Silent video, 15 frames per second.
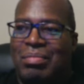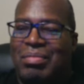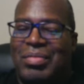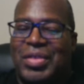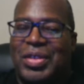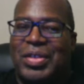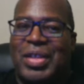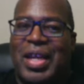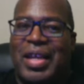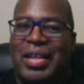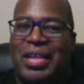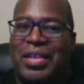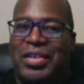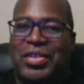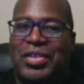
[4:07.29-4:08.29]
Looks like
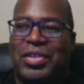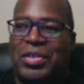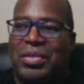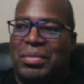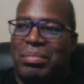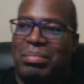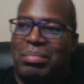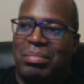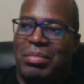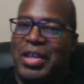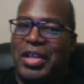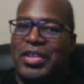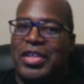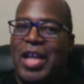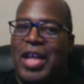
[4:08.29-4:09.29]
it isn't.
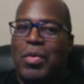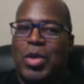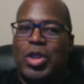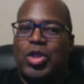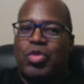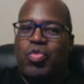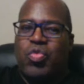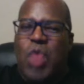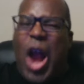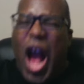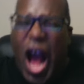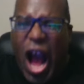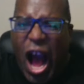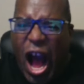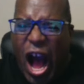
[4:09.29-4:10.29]
Guess I was
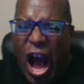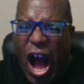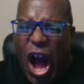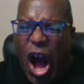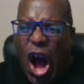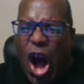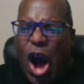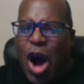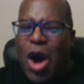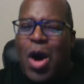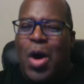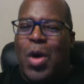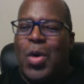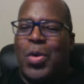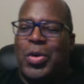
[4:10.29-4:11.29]

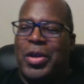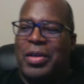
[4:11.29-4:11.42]
wrong.